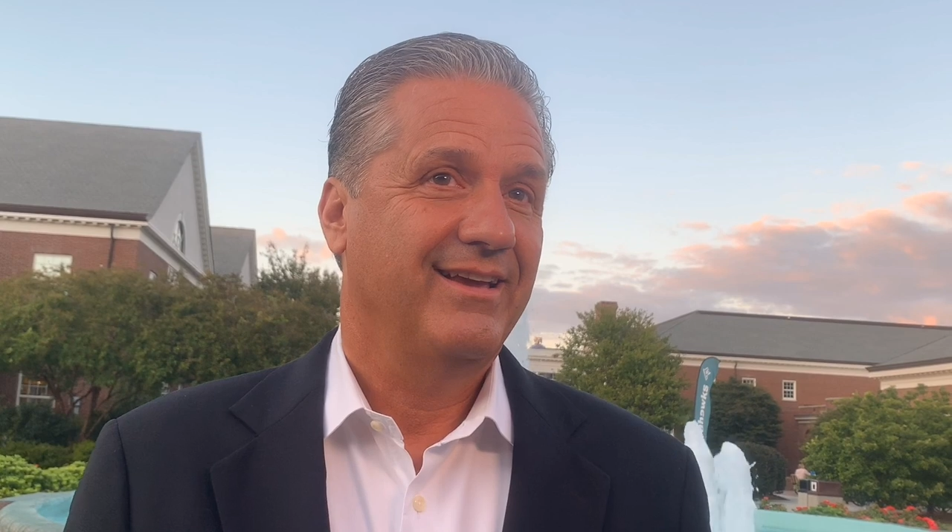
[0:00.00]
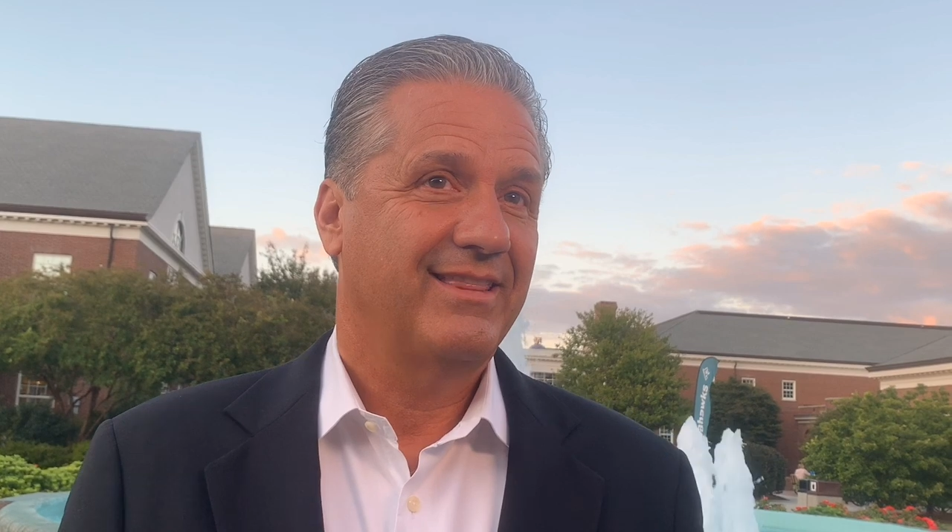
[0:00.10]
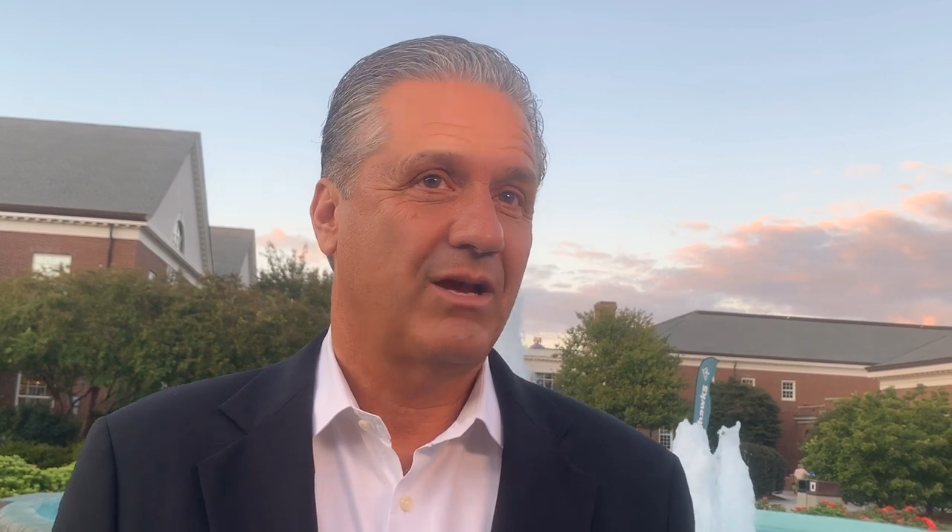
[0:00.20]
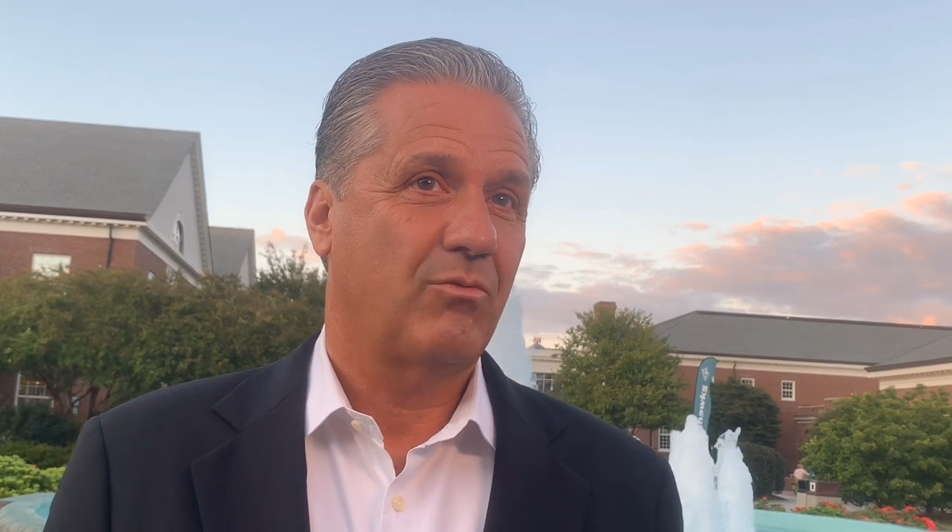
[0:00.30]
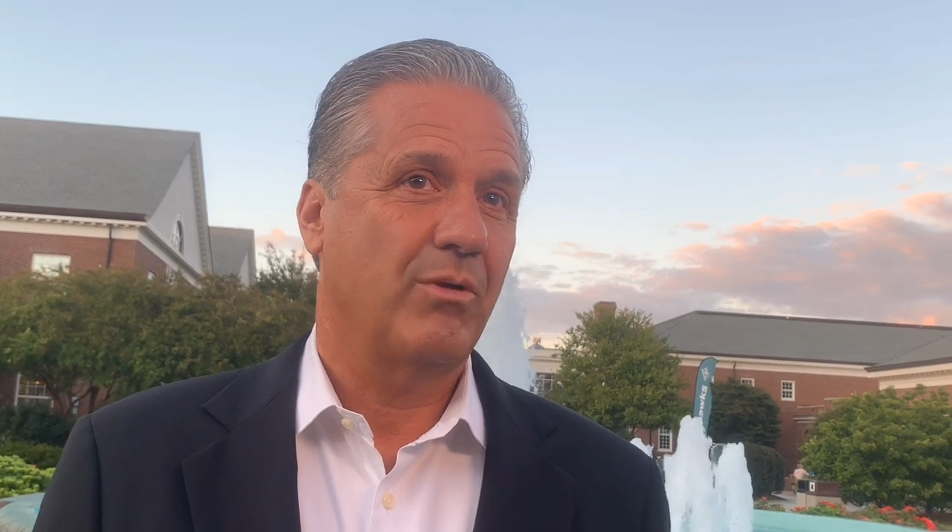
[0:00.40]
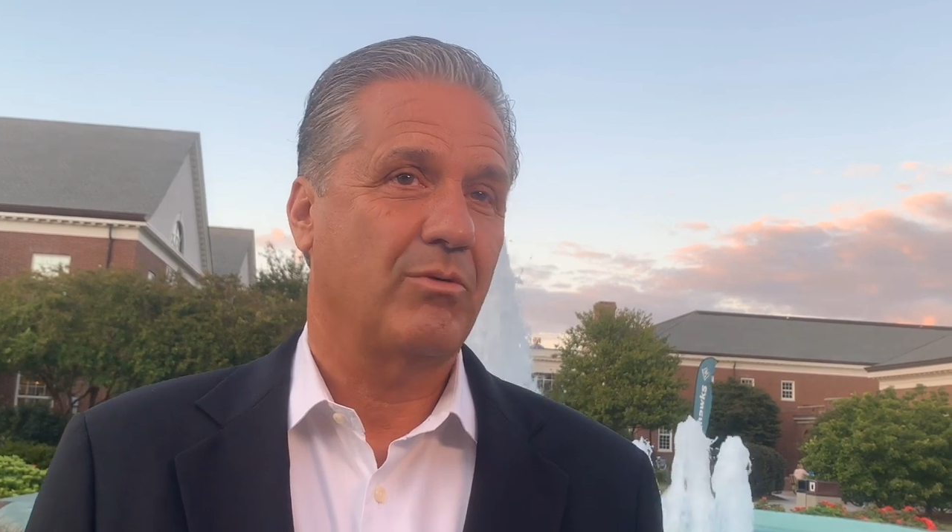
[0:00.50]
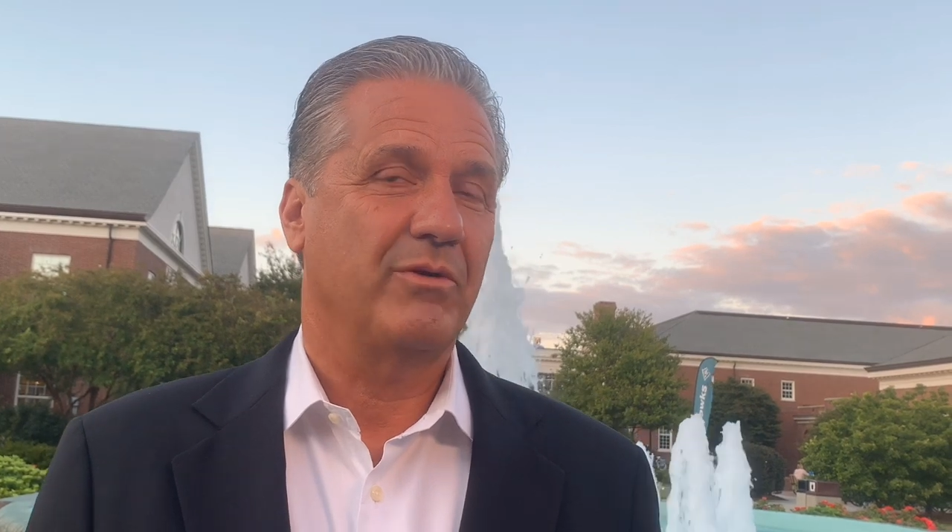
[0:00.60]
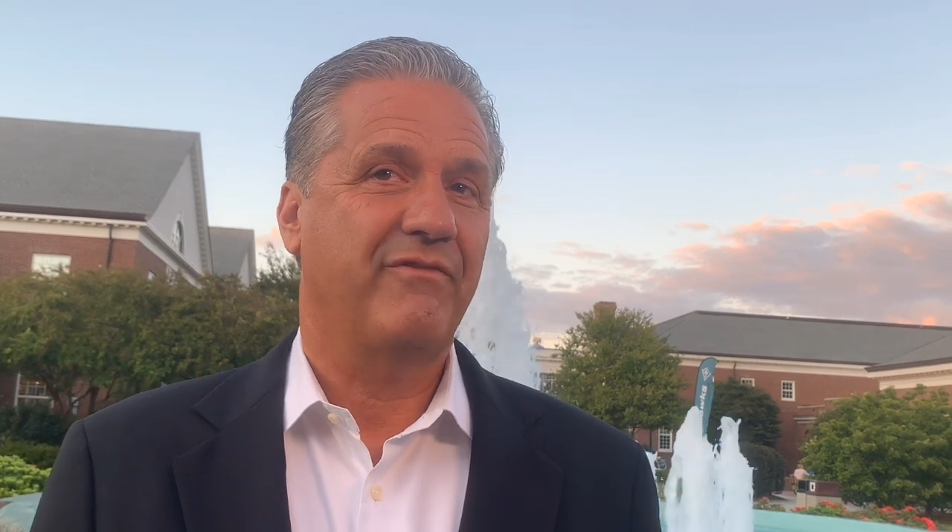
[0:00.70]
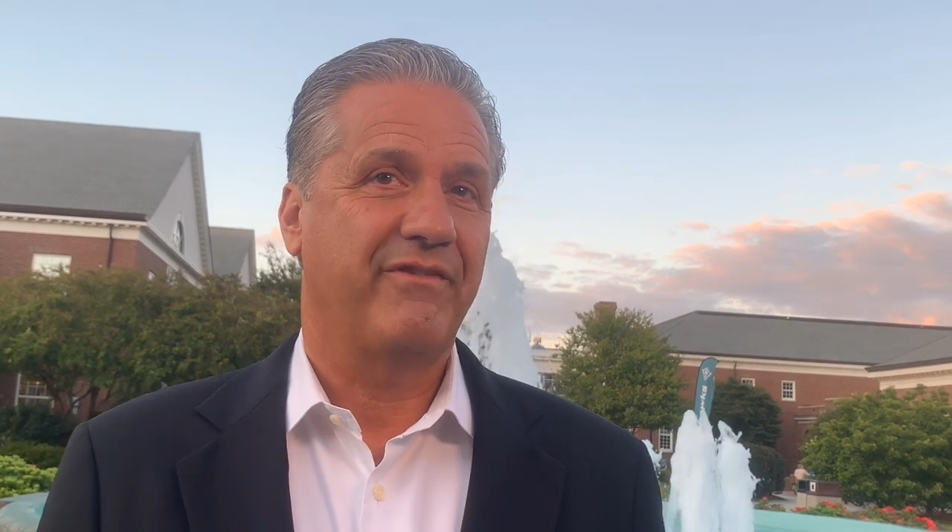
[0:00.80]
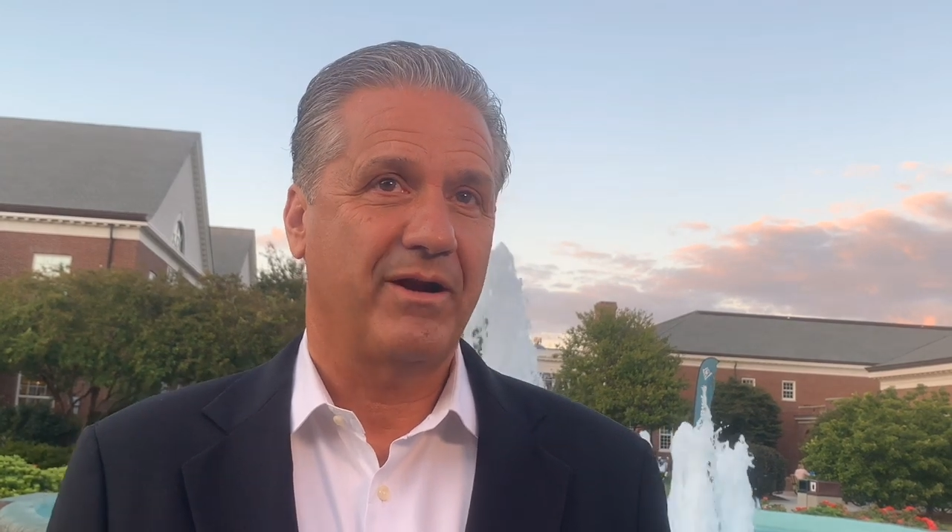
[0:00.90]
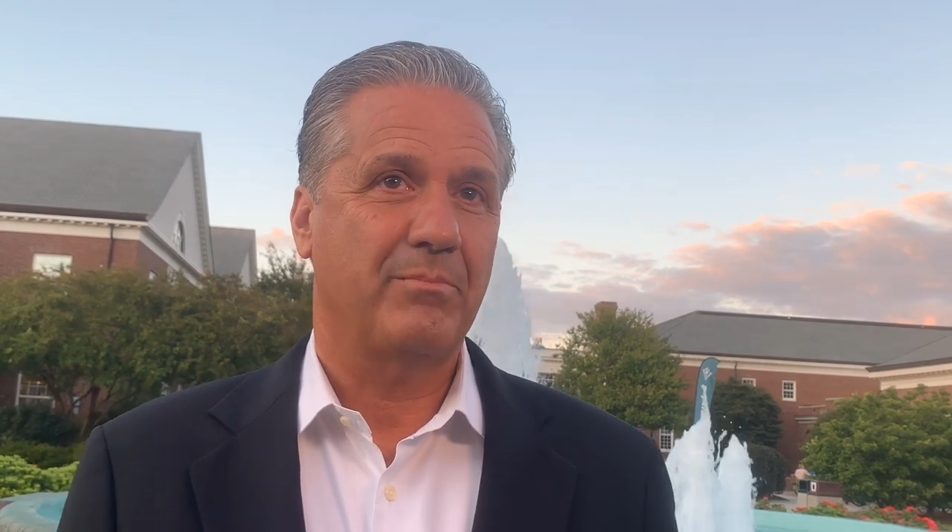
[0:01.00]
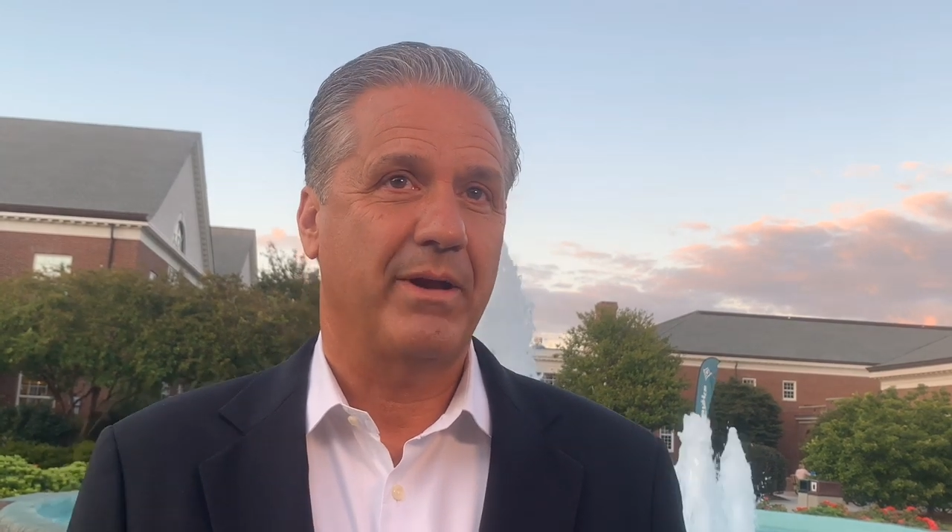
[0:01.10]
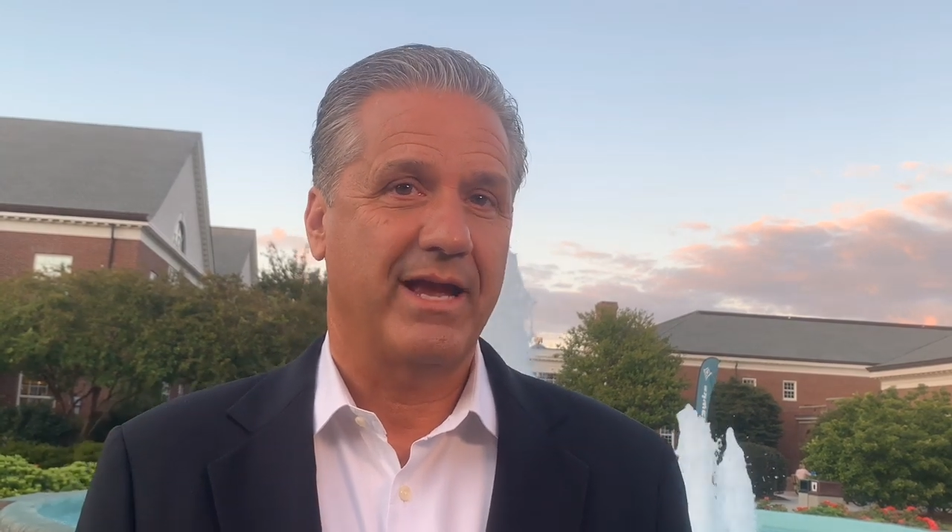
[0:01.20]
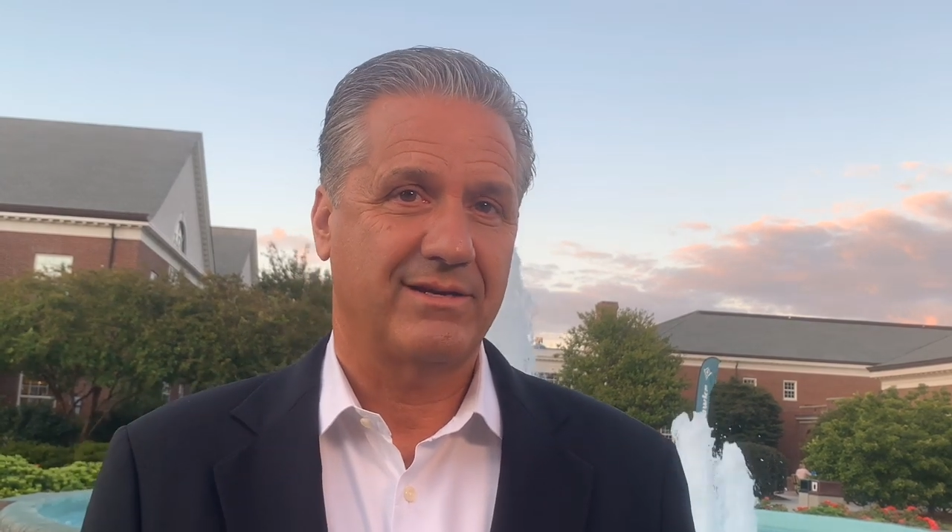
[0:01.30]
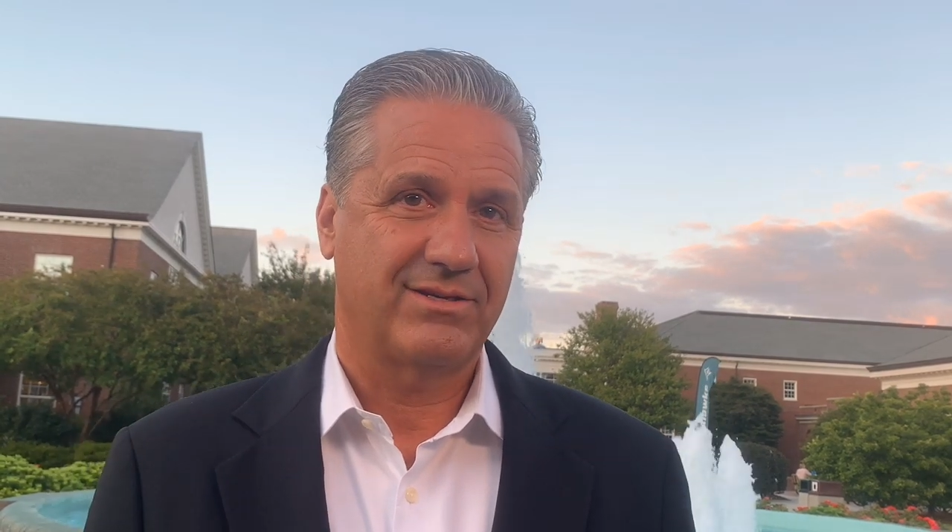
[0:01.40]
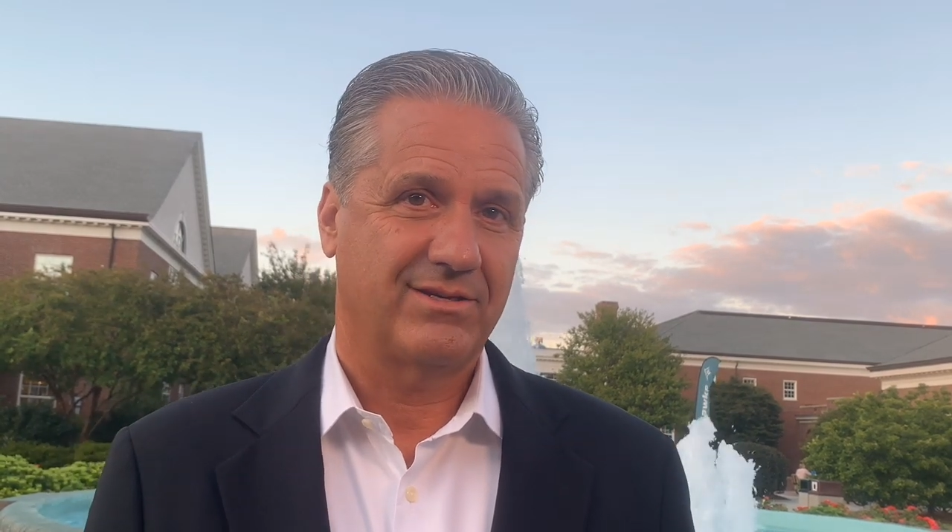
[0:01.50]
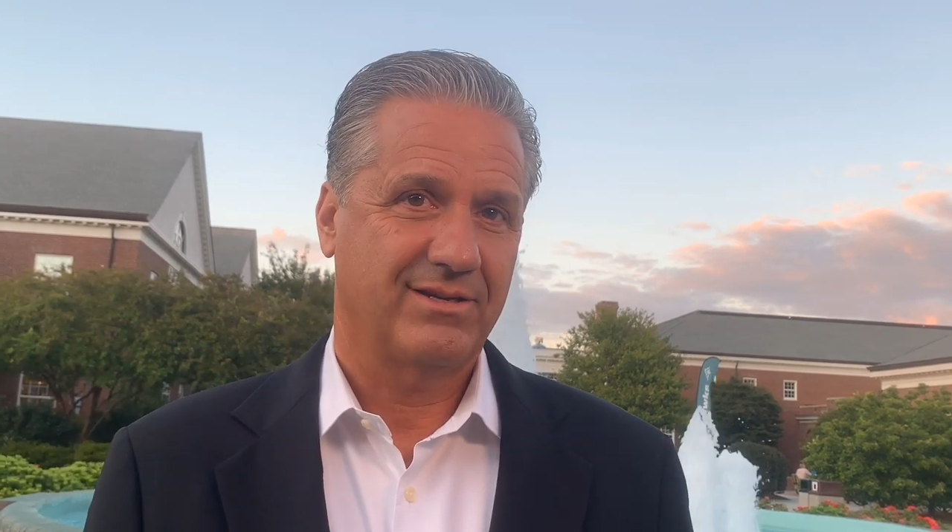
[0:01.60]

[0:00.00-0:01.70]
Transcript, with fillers: I think we were in Fairbanks